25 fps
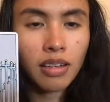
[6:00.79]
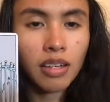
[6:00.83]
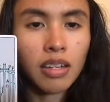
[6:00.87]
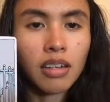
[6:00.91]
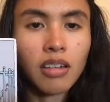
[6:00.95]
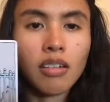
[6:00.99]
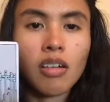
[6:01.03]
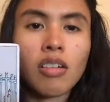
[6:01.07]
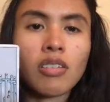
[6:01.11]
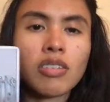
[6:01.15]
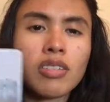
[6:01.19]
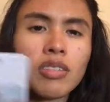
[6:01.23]

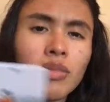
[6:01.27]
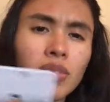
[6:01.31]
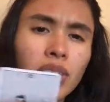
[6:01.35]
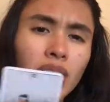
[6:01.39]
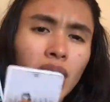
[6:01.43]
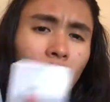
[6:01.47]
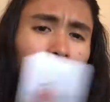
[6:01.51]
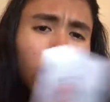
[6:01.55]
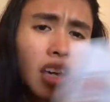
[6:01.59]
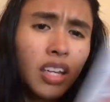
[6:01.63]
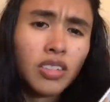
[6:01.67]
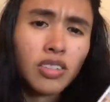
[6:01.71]
And also
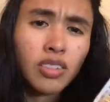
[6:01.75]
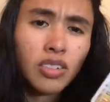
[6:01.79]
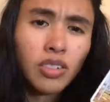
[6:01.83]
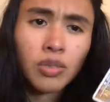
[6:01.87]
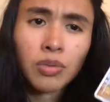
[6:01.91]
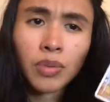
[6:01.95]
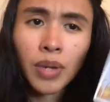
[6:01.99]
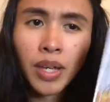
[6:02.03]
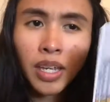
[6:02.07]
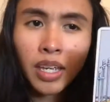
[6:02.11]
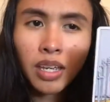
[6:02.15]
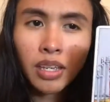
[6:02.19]
the 8,
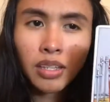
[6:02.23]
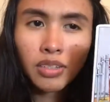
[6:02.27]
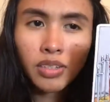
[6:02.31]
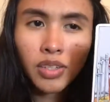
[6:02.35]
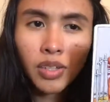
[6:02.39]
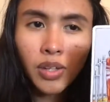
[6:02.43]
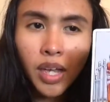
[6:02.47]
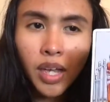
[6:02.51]
too, I guess. You